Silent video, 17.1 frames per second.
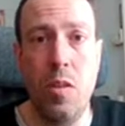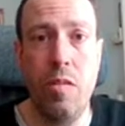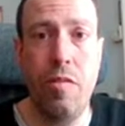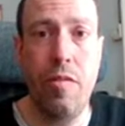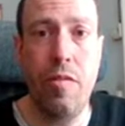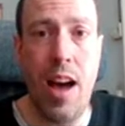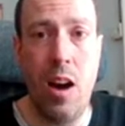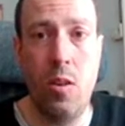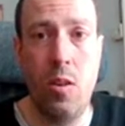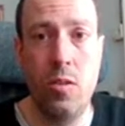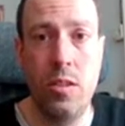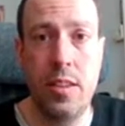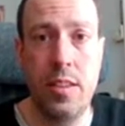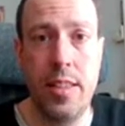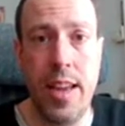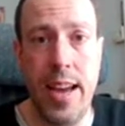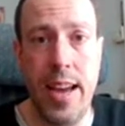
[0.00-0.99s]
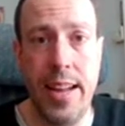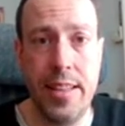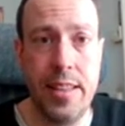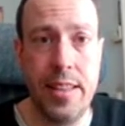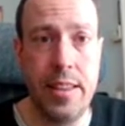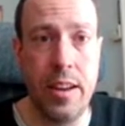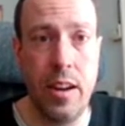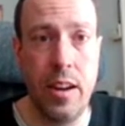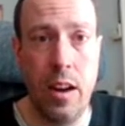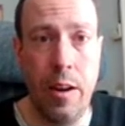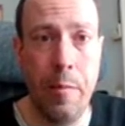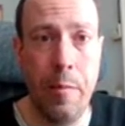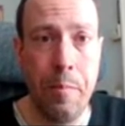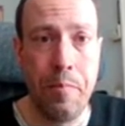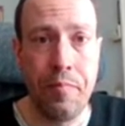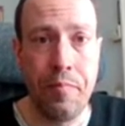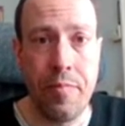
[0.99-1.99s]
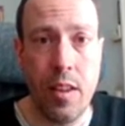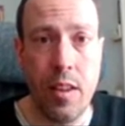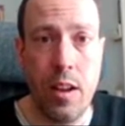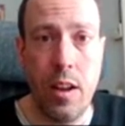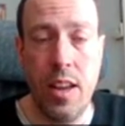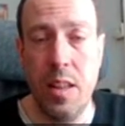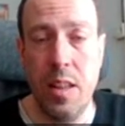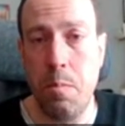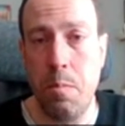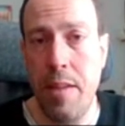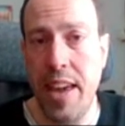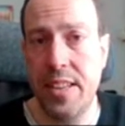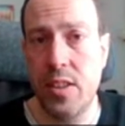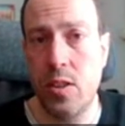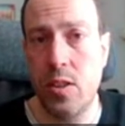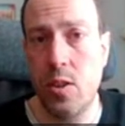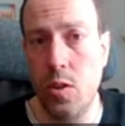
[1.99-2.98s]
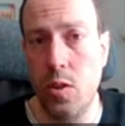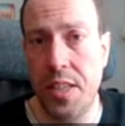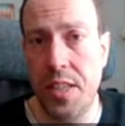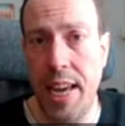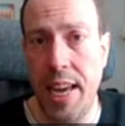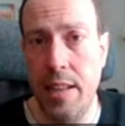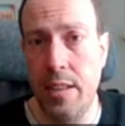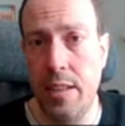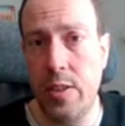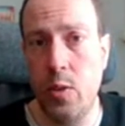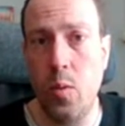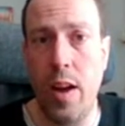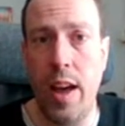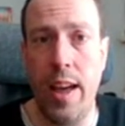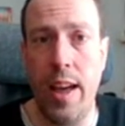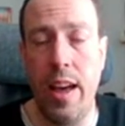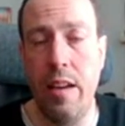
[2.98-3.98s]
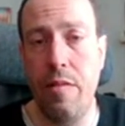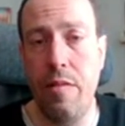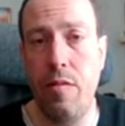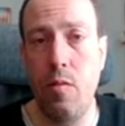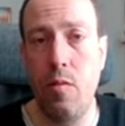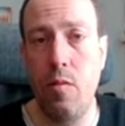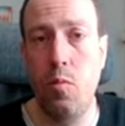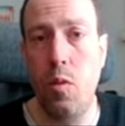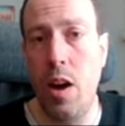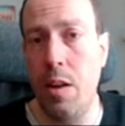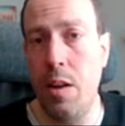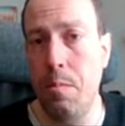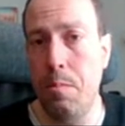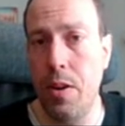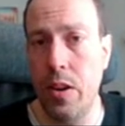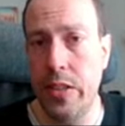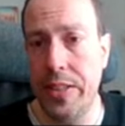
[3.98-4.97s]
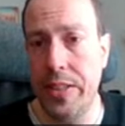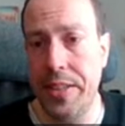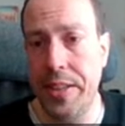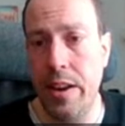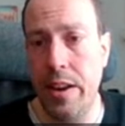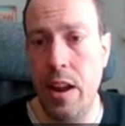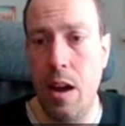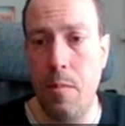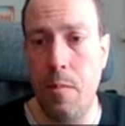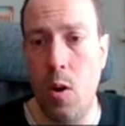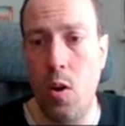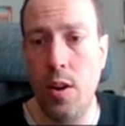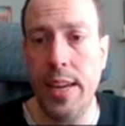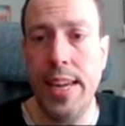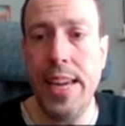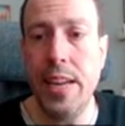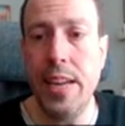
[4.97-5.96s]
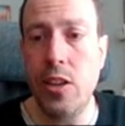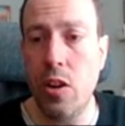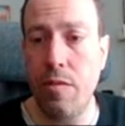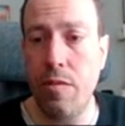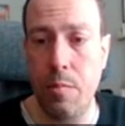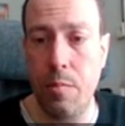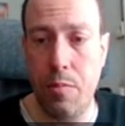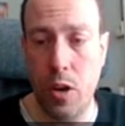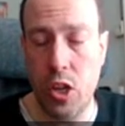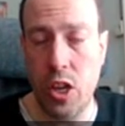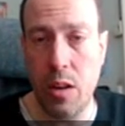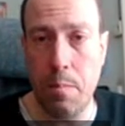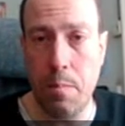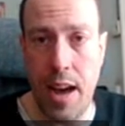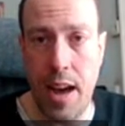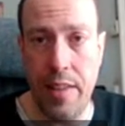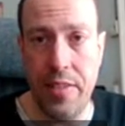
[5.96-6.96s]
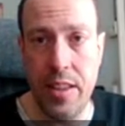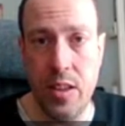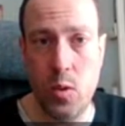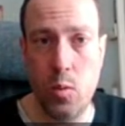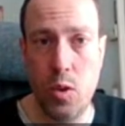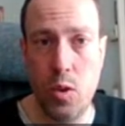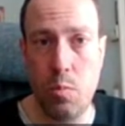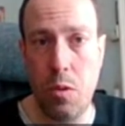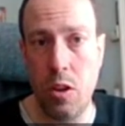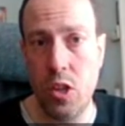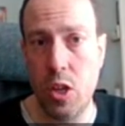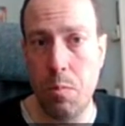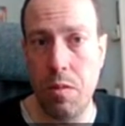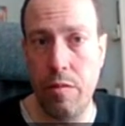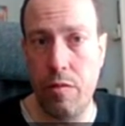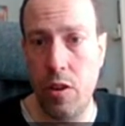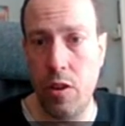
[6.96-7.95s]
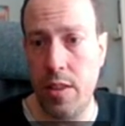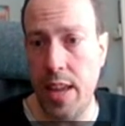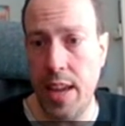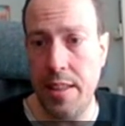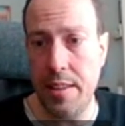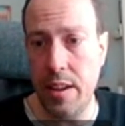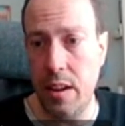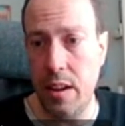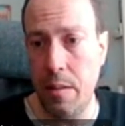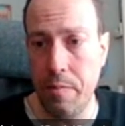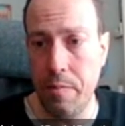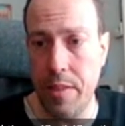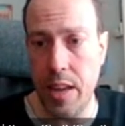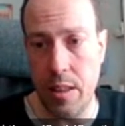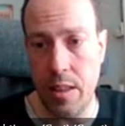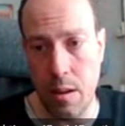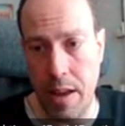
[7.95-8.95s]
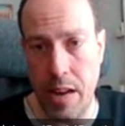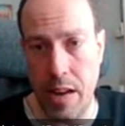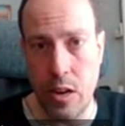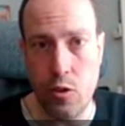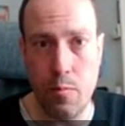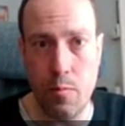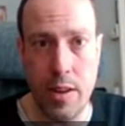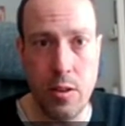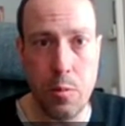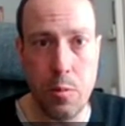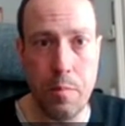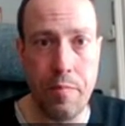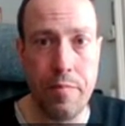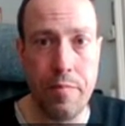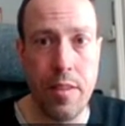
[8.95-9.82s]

we found that it makes good sense to have one person among each of the project partners responsible for data management.